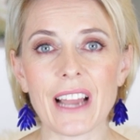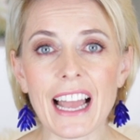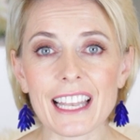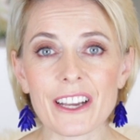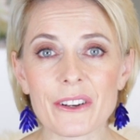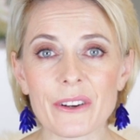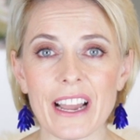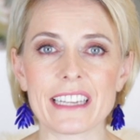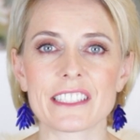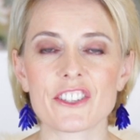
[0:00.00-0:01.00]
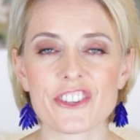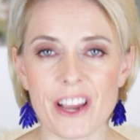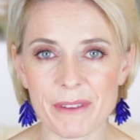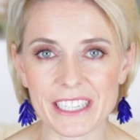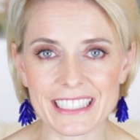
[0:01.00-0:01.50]

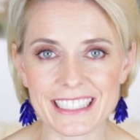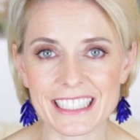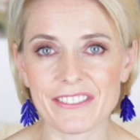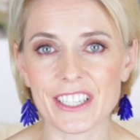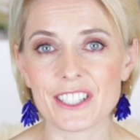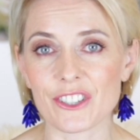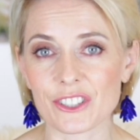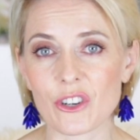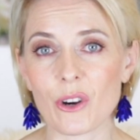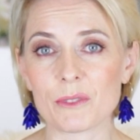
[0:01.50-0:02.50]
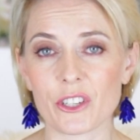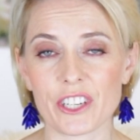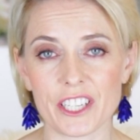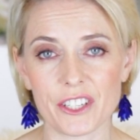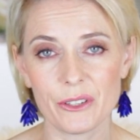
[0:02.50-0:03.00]

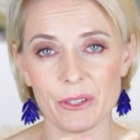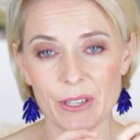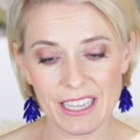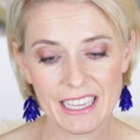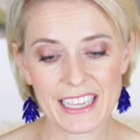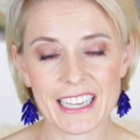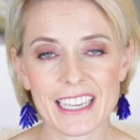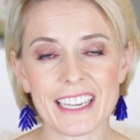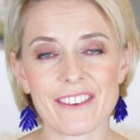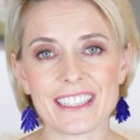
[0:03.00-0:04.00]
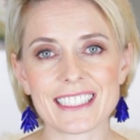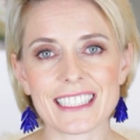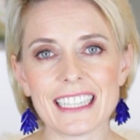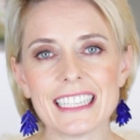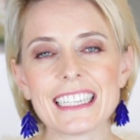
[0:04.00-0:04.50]
hello@chamonixtv.com.au. Here is
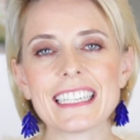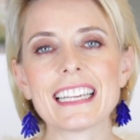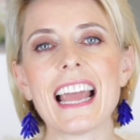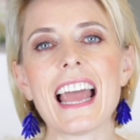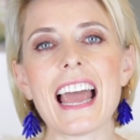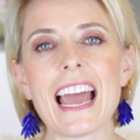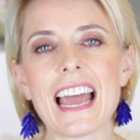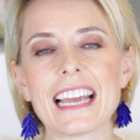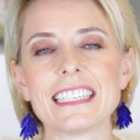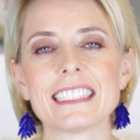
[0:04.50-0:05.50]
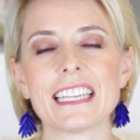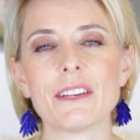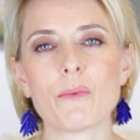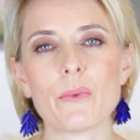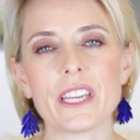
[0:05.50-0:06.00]
the link, and
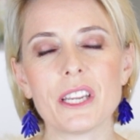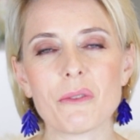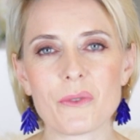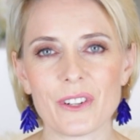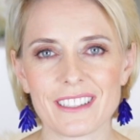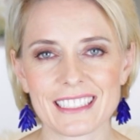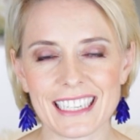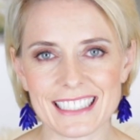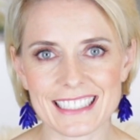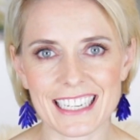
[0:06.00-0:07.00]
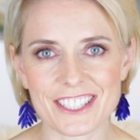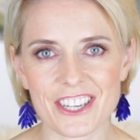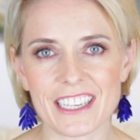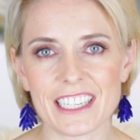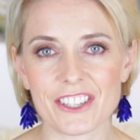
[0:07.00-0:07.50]
we will get in touch
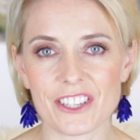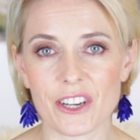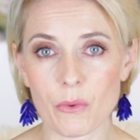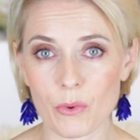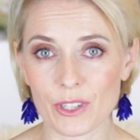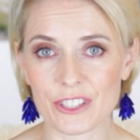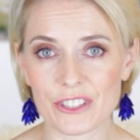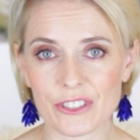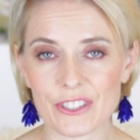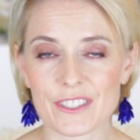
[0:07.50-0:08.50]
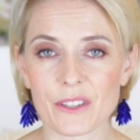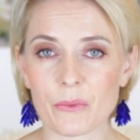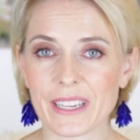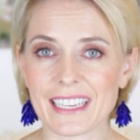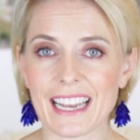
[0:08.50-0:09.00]
and let you know what to do so that
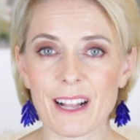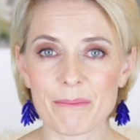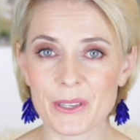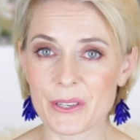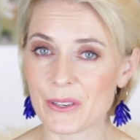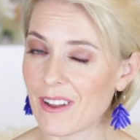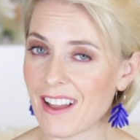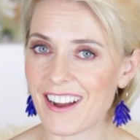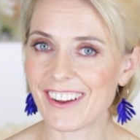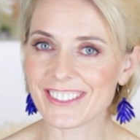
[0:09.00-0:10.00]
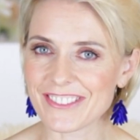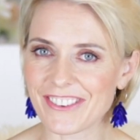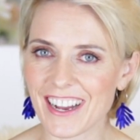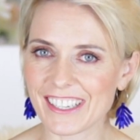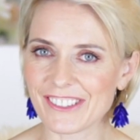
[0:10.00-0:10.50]
we can help you
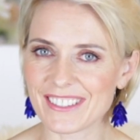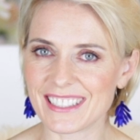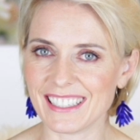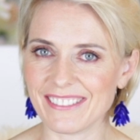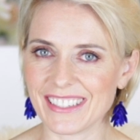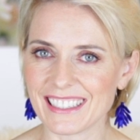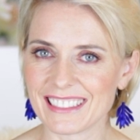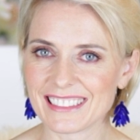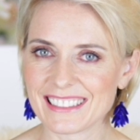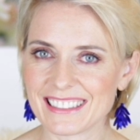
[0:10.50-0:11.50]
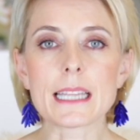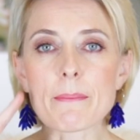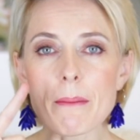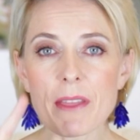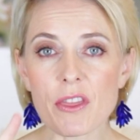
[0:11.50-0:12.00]
Ausify your CV. Step
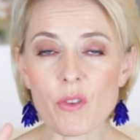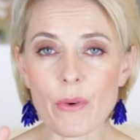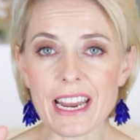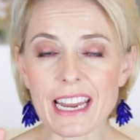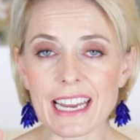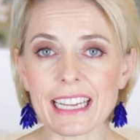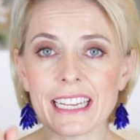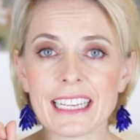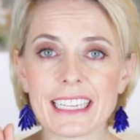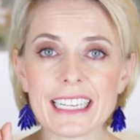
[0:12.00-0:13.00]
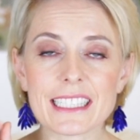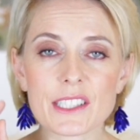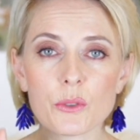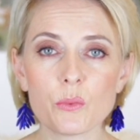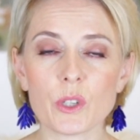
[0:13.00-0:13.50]
number 3 is
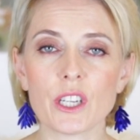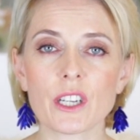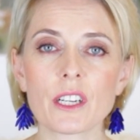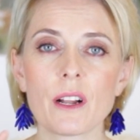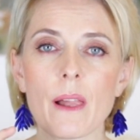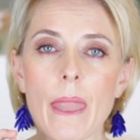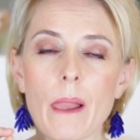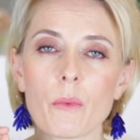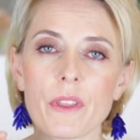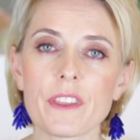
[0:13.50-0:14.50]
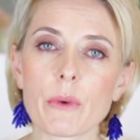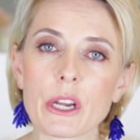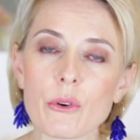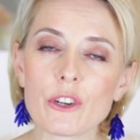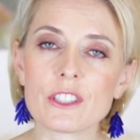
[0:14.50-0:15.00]
to work with a
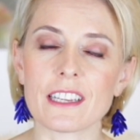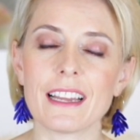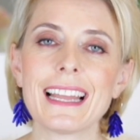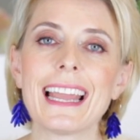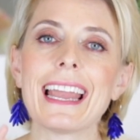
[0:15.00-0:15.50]
recruiter